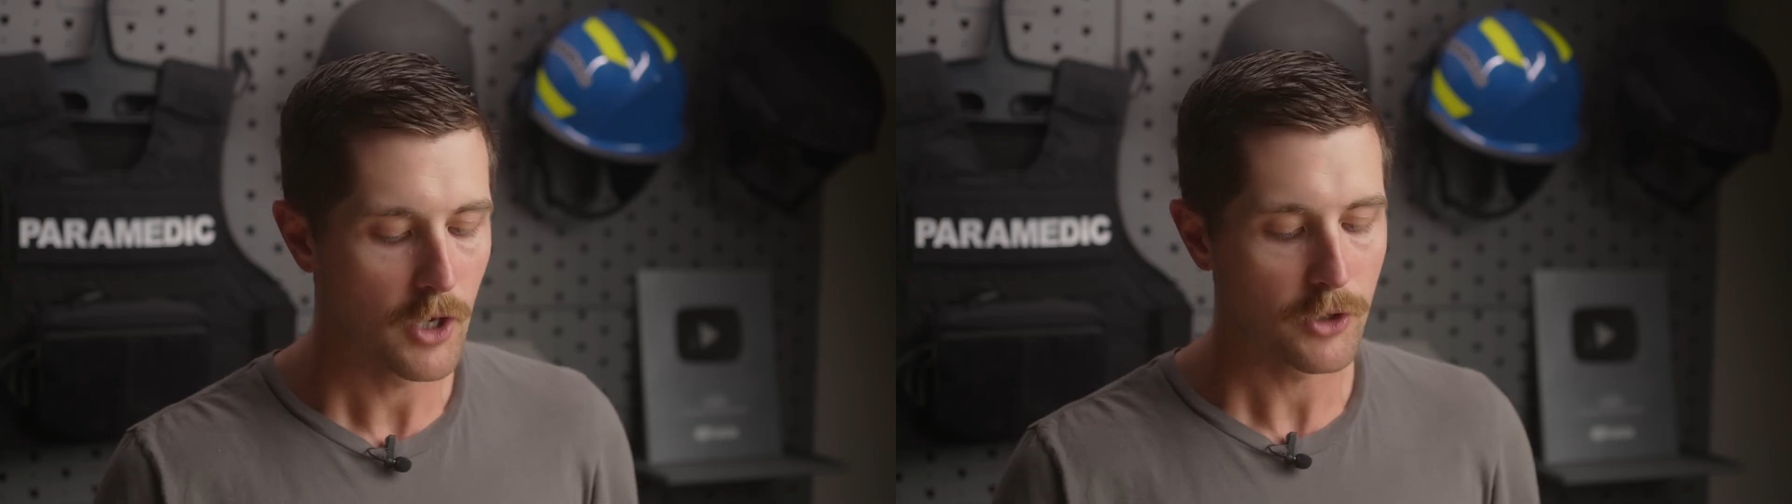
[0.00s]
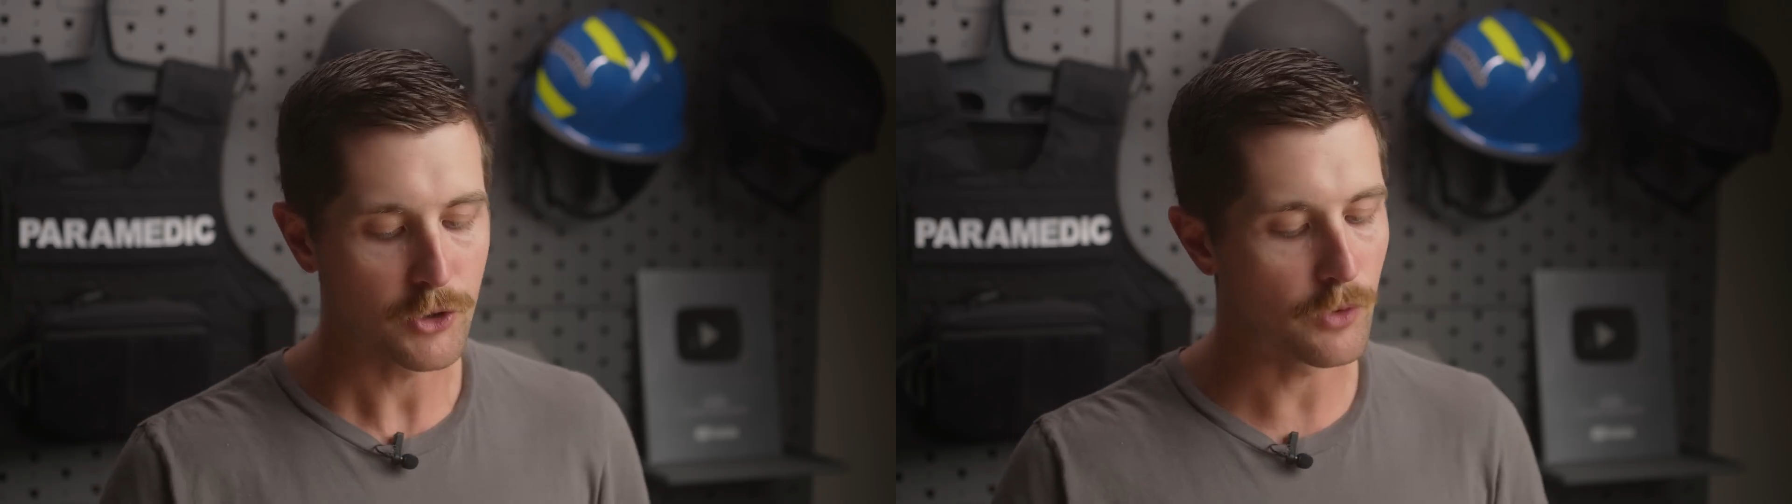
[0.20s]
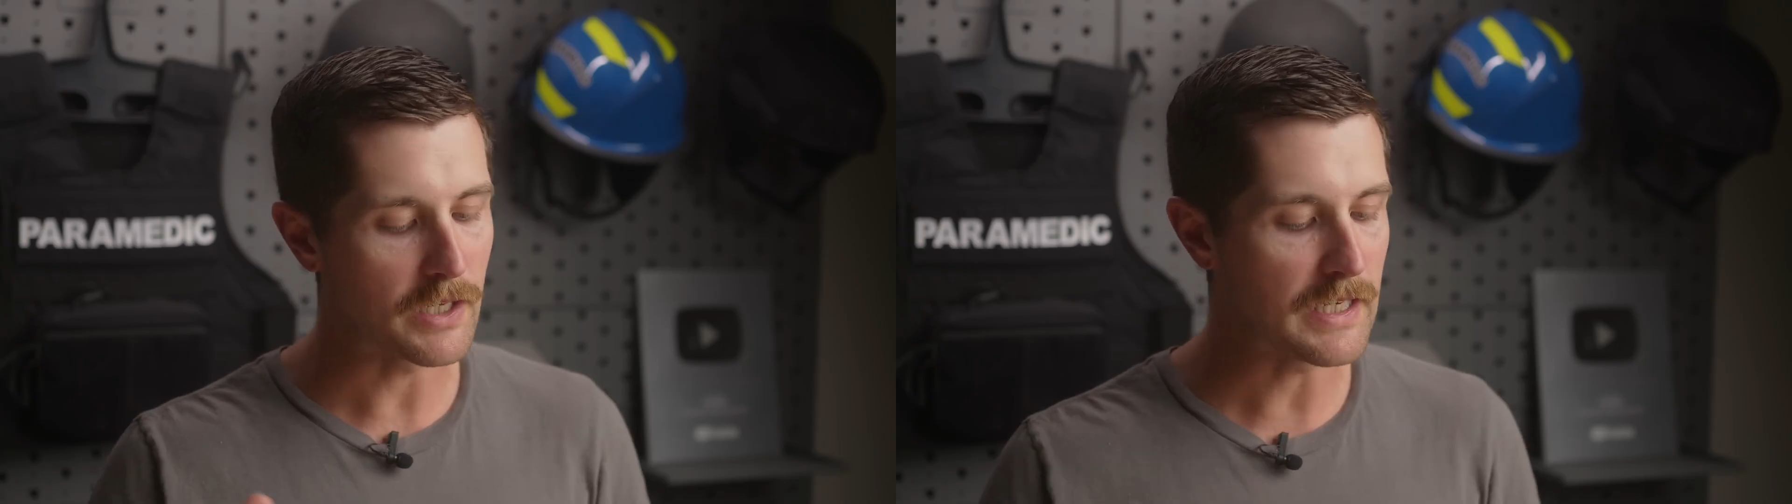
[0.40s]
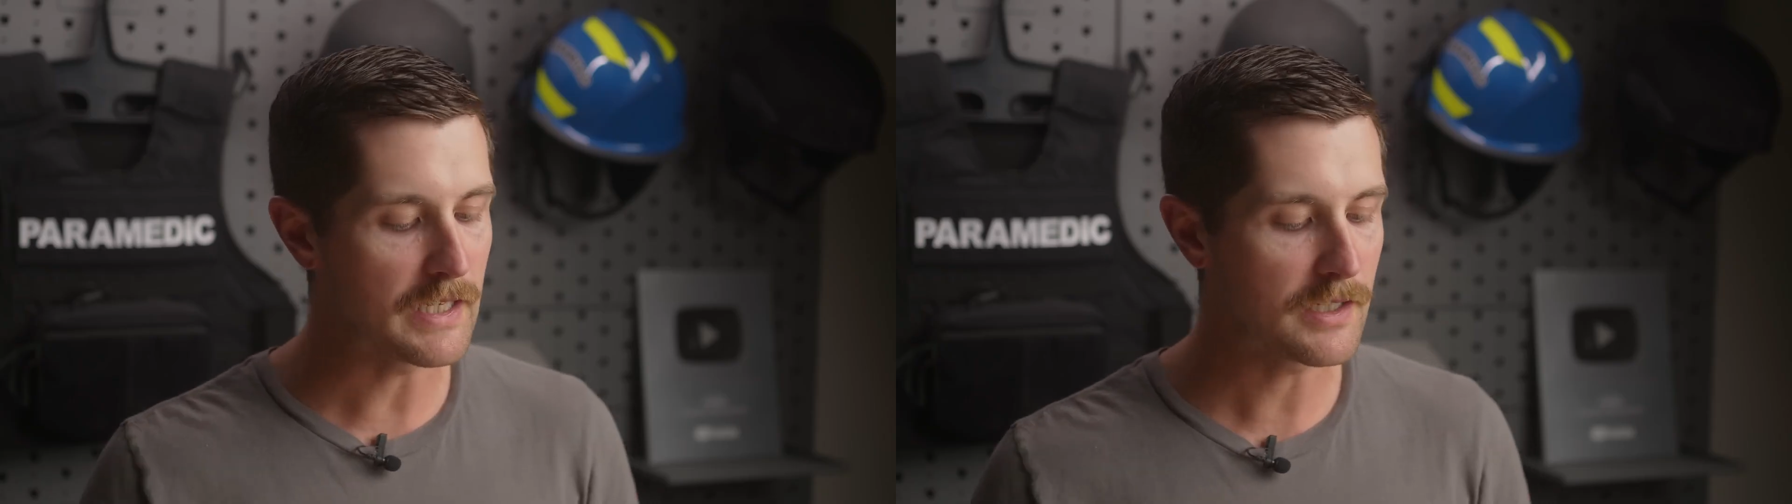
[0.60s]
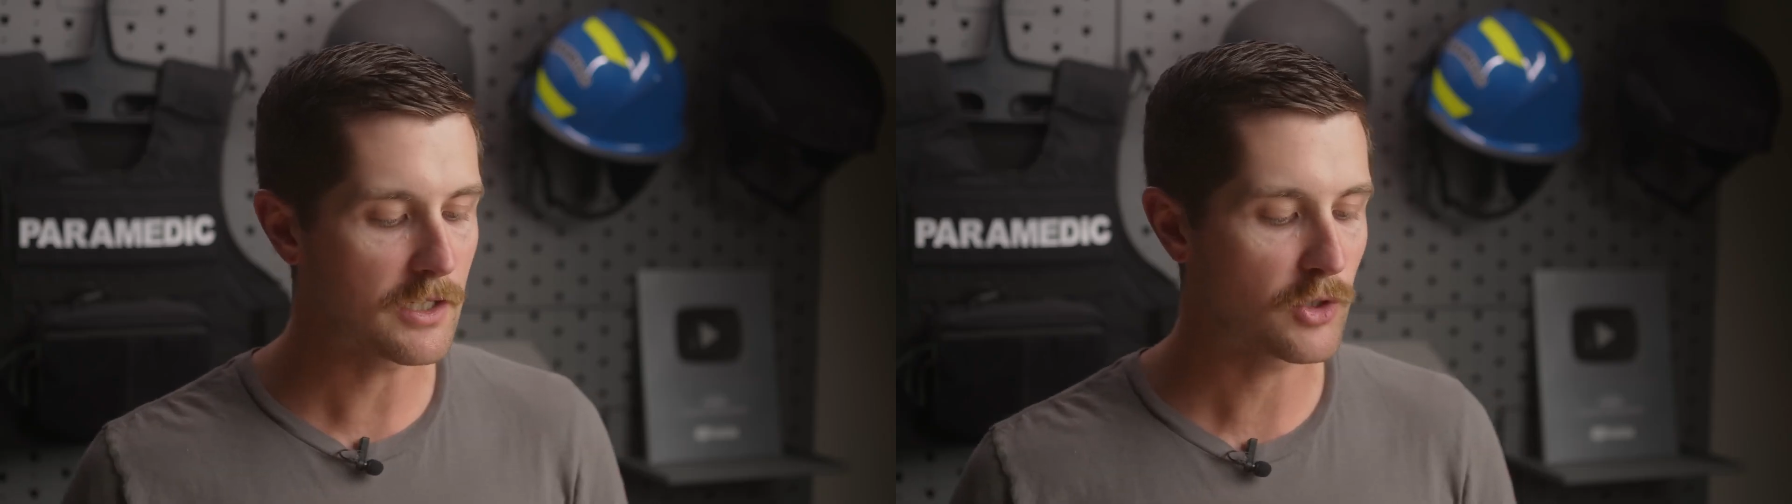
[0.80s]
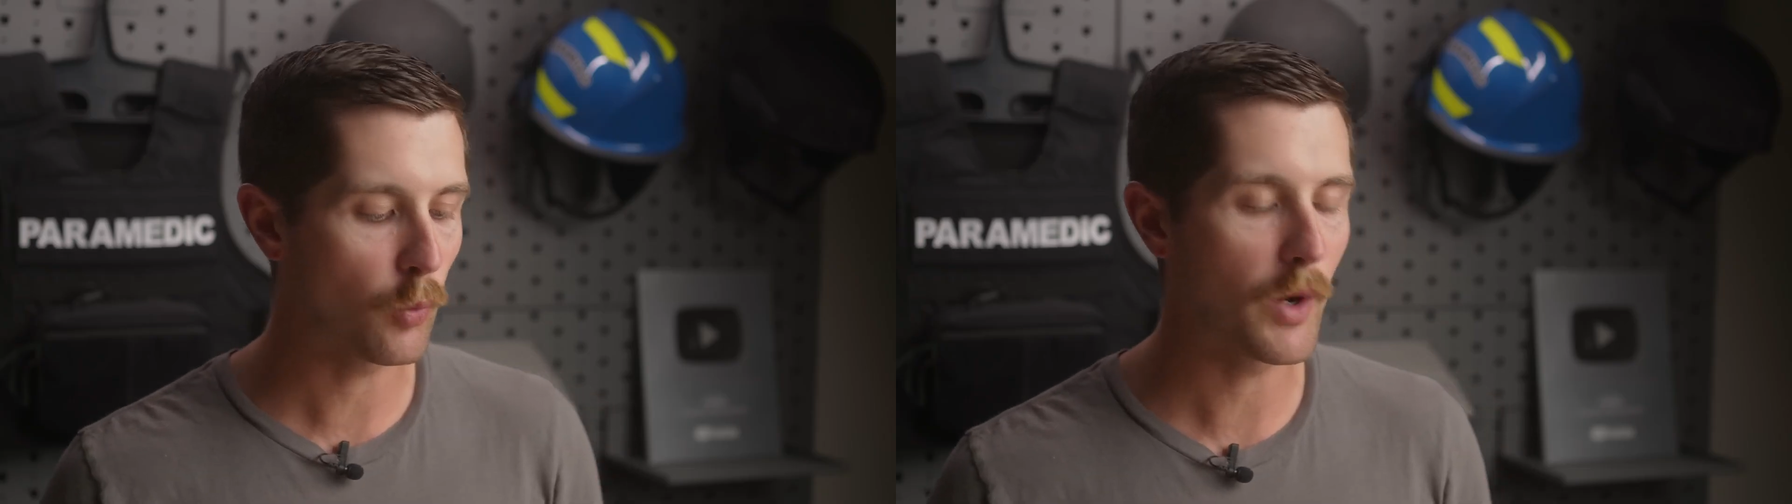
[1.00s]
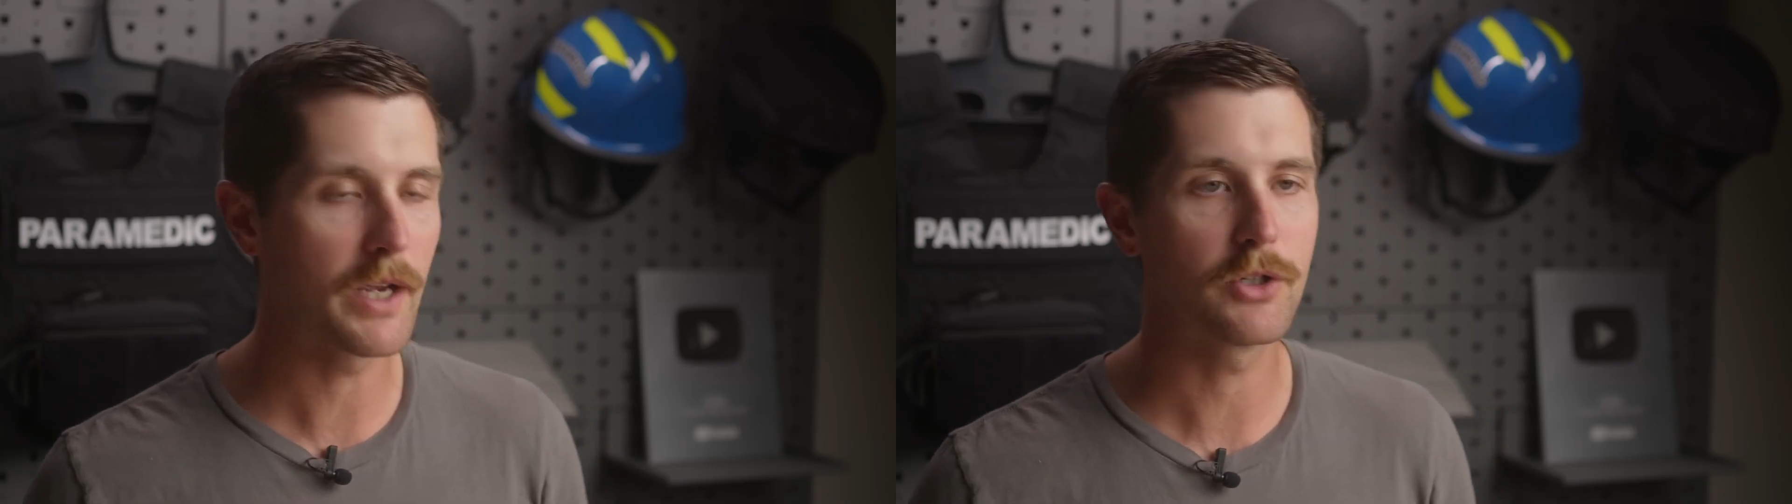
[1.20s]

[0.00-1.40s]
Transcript: So the easiest way